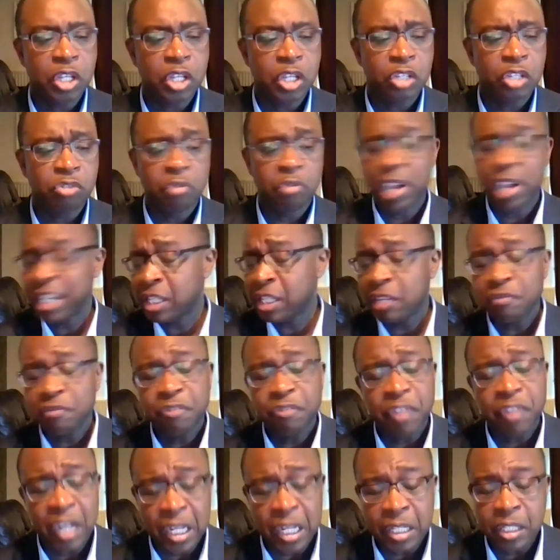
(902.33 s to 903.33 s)
is raising
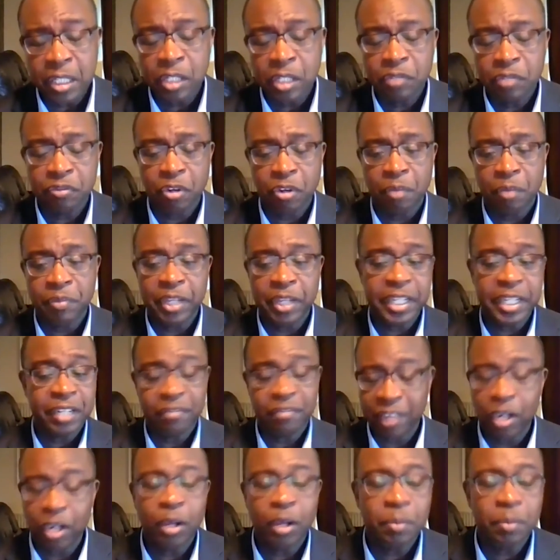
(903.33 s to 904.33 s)
funds from the
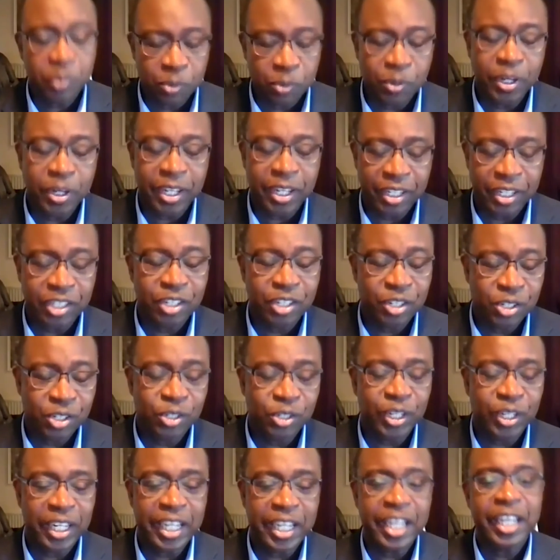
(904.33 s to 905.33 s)
developed world,
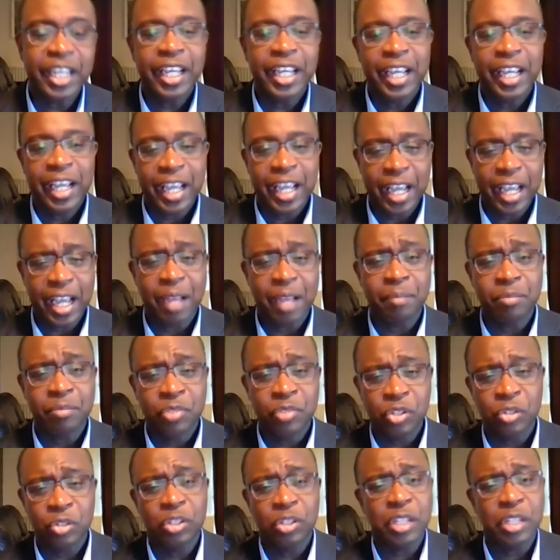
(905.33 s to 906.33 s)
usually
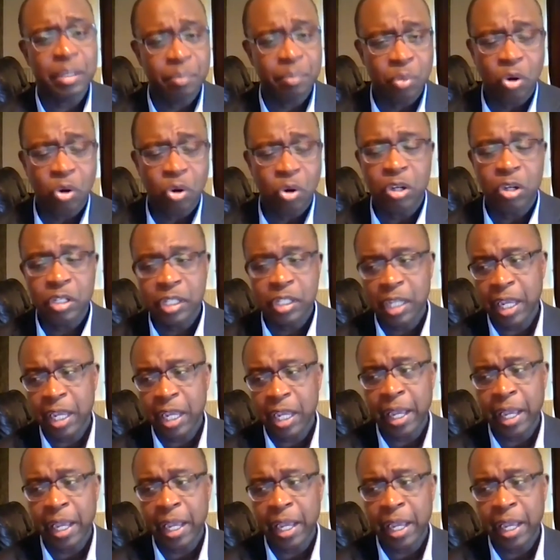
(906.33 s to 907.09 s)
to support